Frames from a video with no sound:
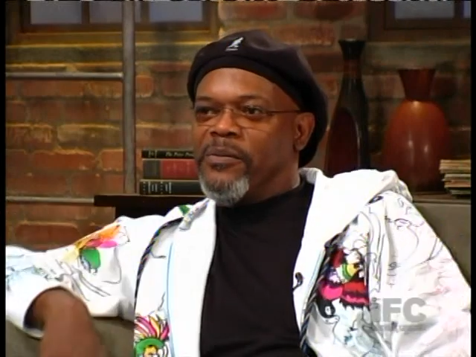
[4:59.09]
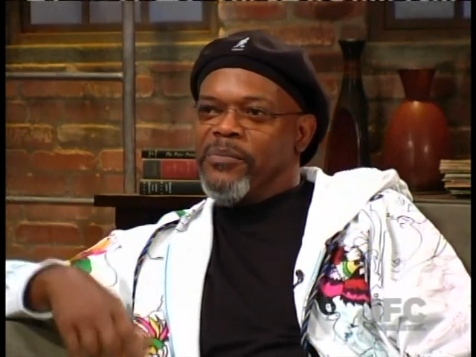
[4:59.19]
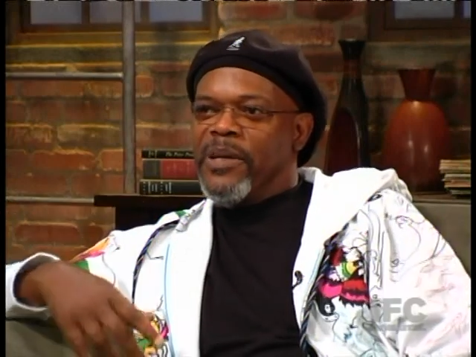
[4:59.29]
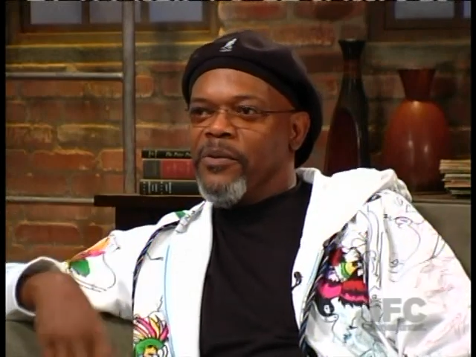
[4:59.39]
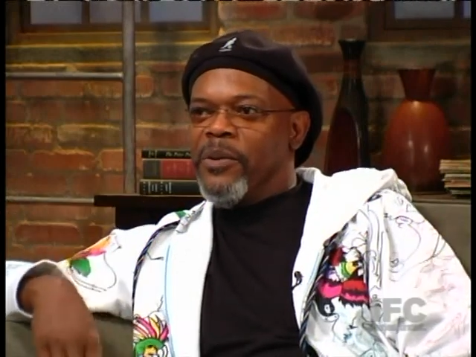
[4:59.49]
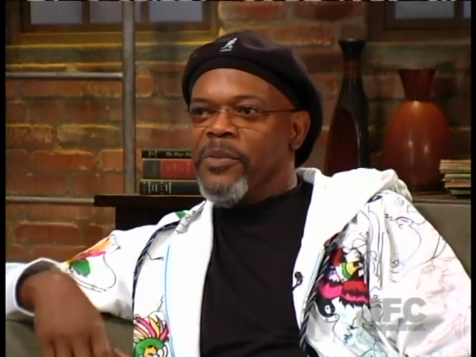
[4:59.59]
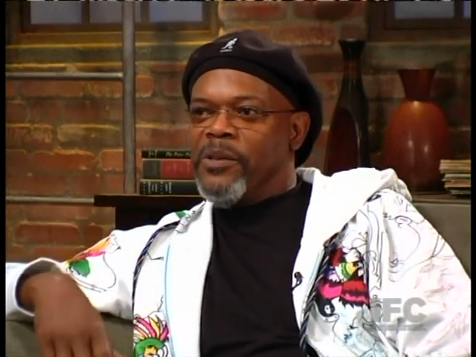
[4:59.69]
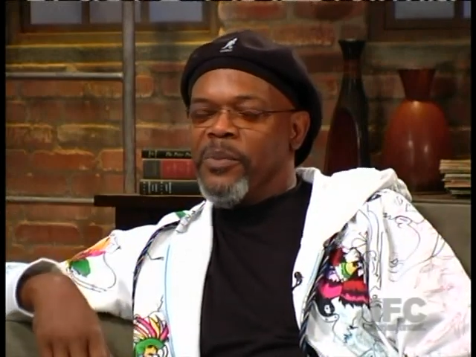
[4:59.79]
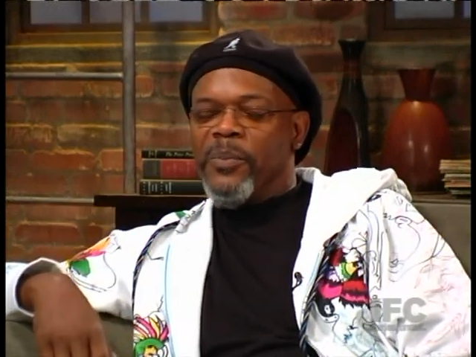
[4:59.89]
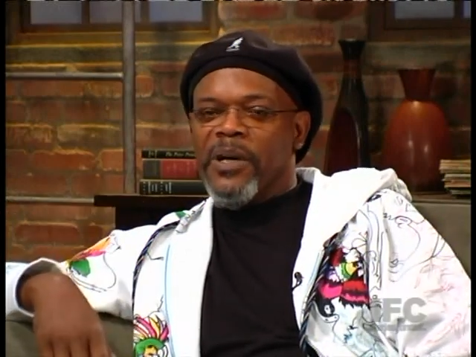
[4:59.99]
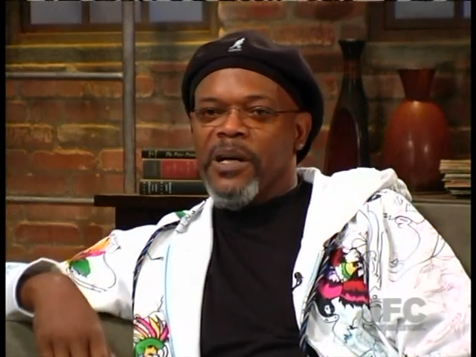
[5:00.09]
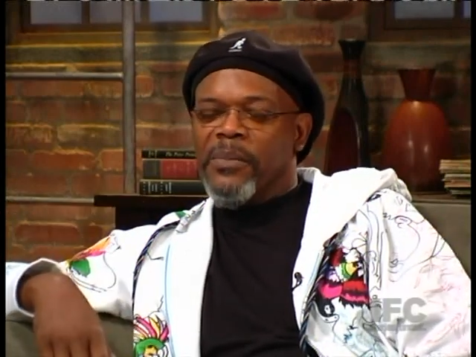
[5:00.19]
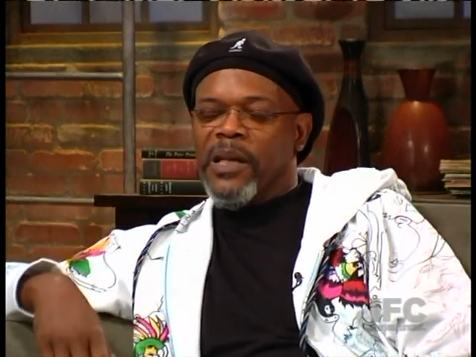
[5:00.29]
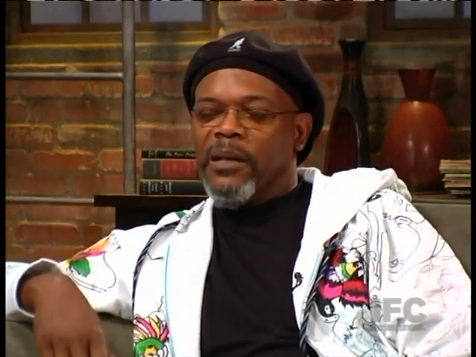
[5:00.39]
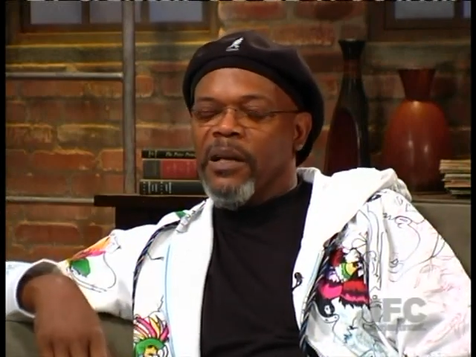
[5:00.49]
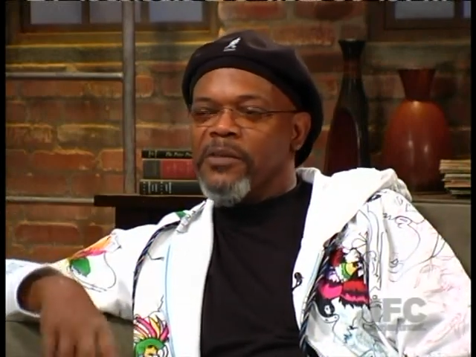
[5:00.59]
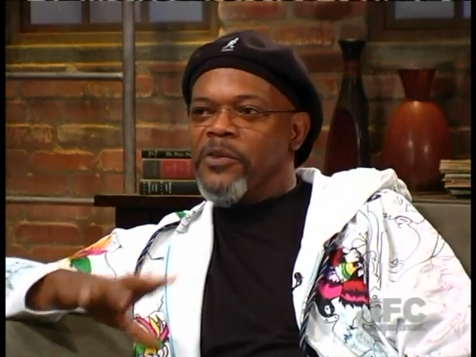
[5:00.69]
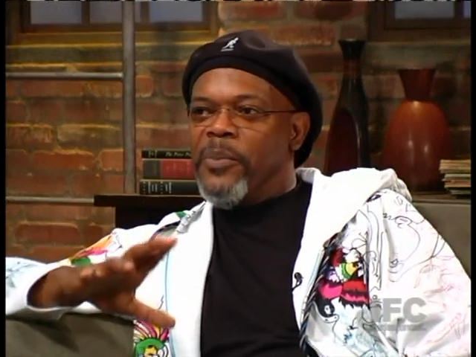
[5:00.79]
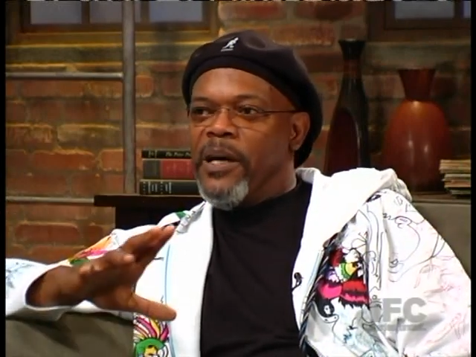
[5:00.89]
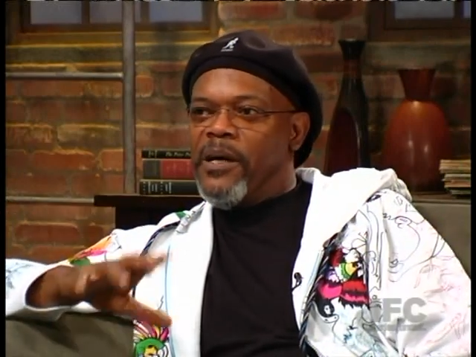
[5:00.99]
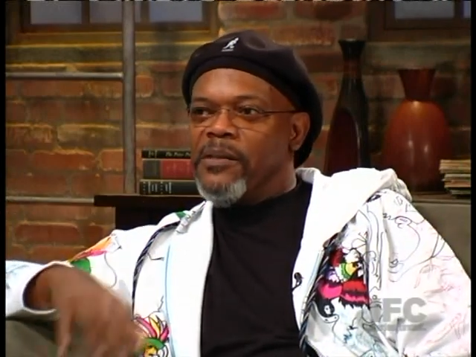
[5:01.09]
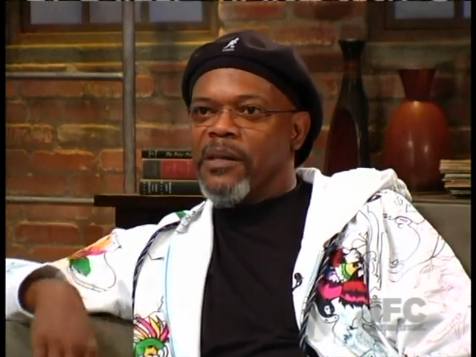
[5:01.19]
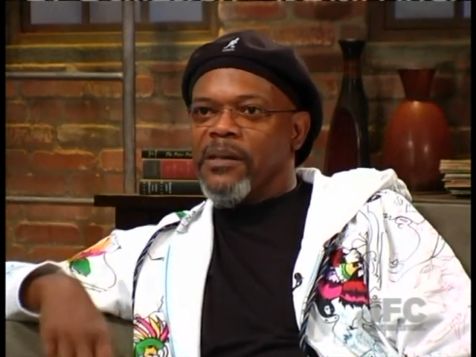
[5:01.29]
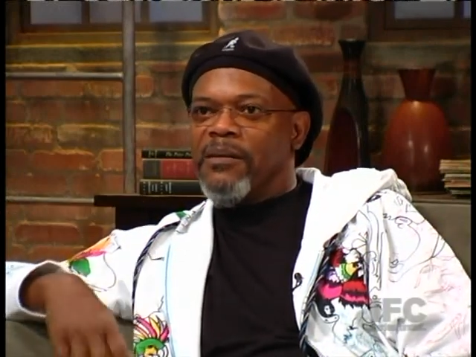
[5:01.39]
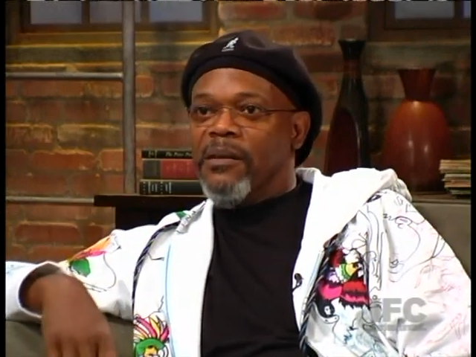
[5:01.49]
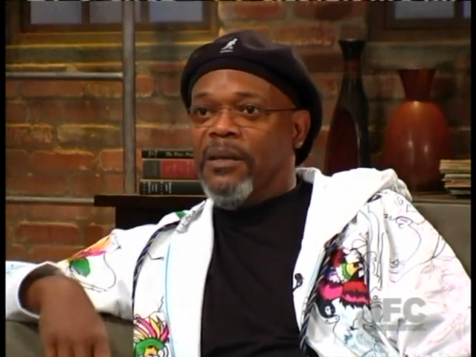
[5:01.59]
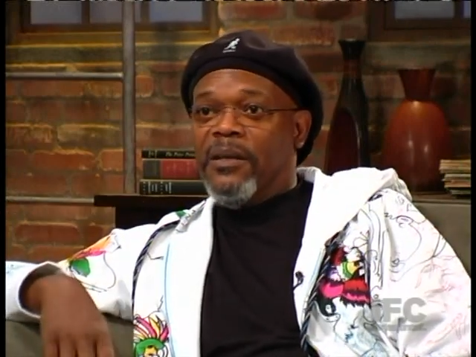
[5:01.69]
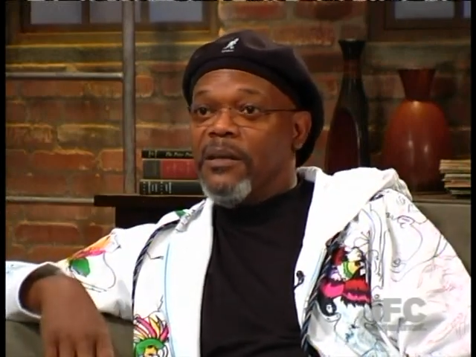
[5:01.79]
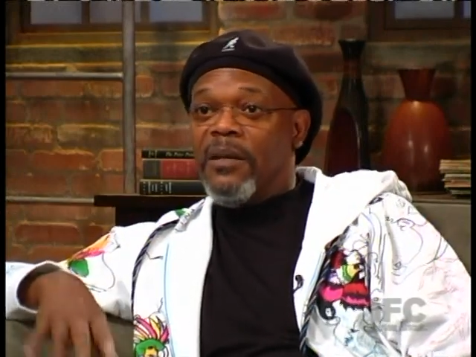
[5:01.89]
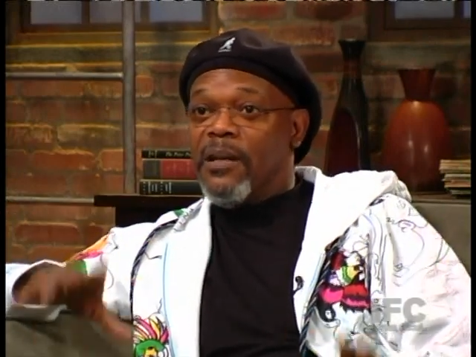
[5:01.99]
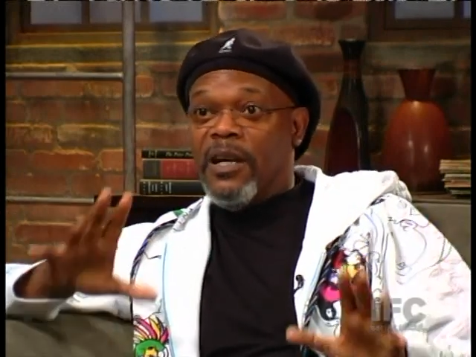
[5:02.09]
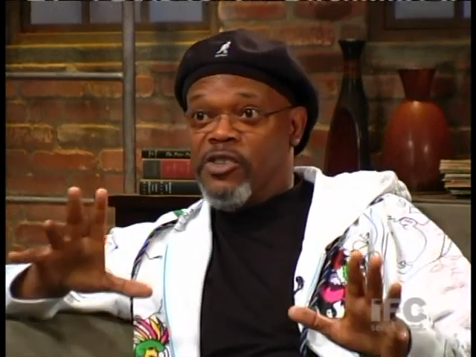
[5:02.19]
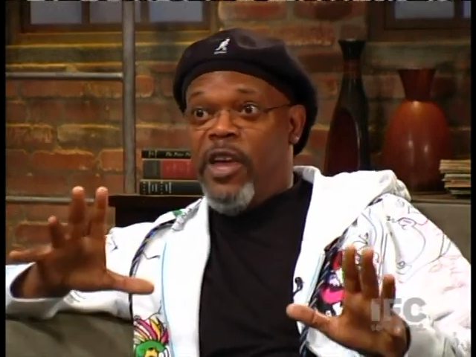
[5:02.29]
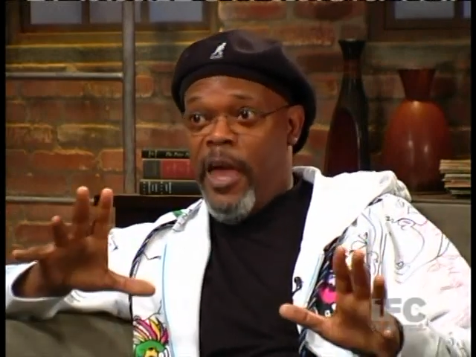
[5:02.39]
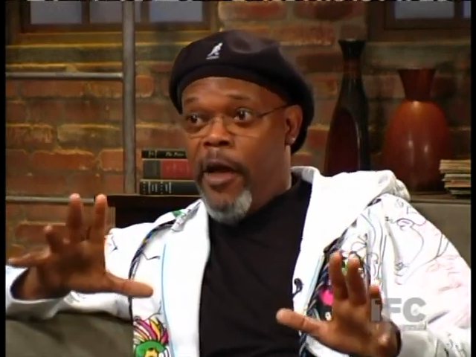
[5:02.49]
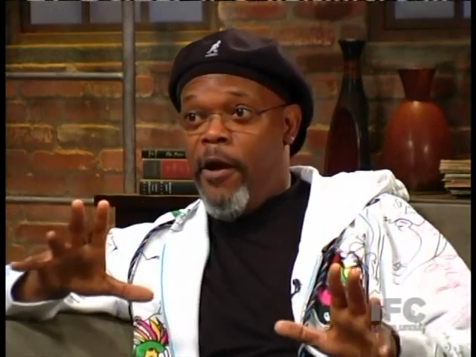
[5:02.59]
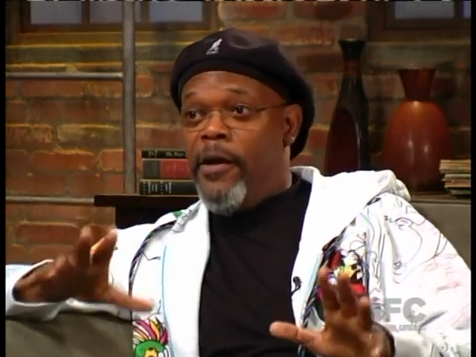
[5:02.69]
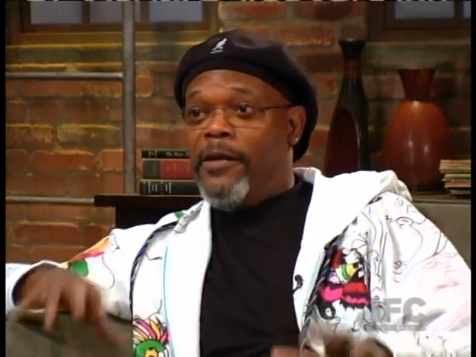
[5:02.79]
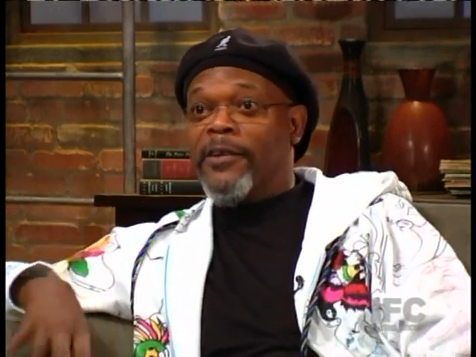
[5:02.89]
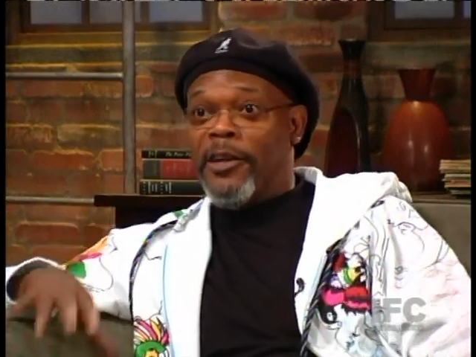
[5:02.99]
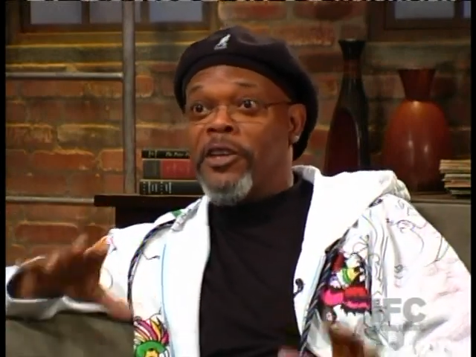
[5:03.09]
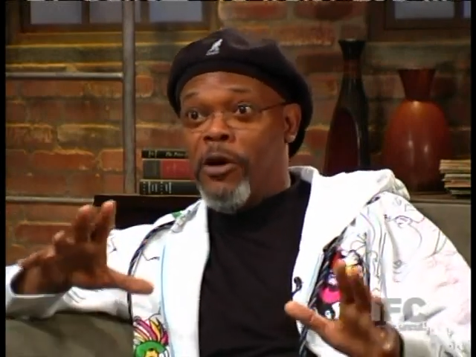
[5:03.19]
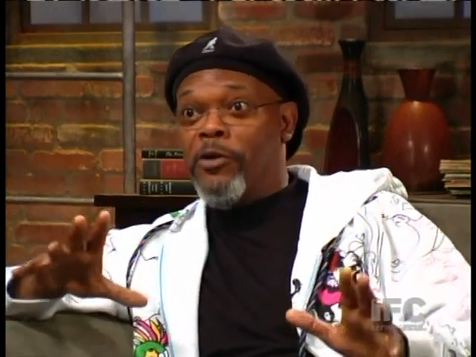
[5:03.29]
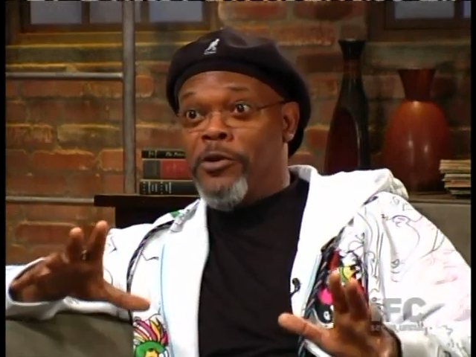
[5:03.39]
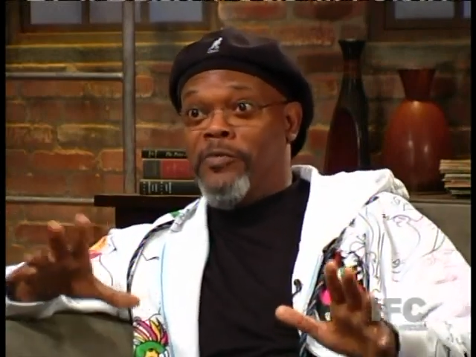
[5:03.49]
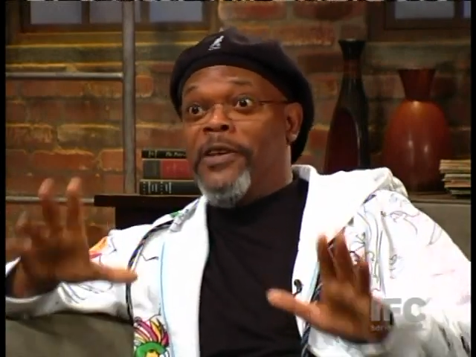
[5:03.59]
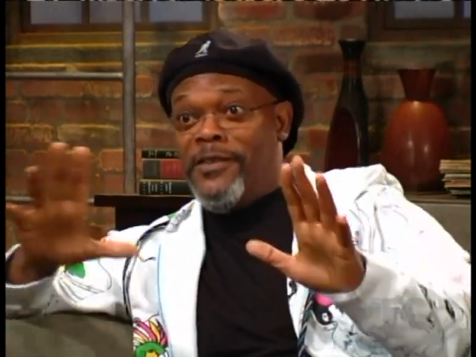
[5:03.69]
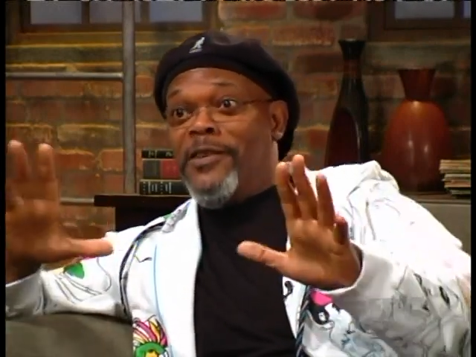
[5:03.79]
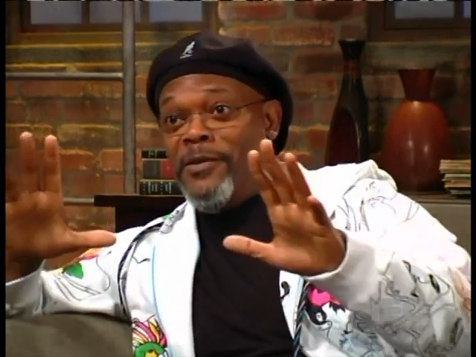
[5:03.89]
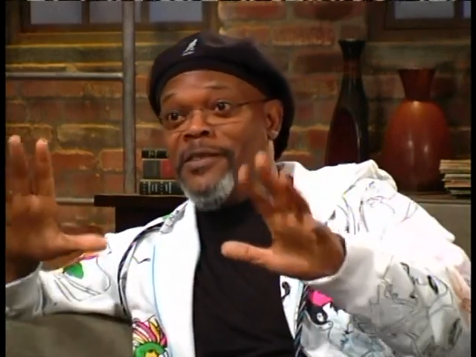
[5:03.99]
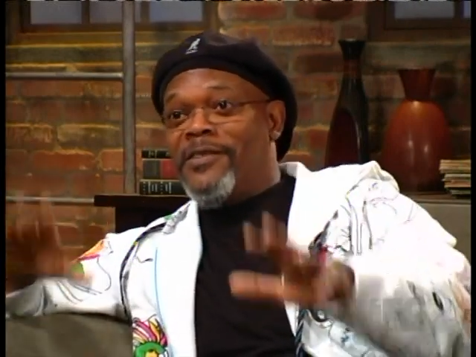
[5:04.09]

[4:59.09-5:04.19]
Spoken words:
My grandmother and my mom lost their minds. Like, cut your hair. They're gonna kill you if they see you with this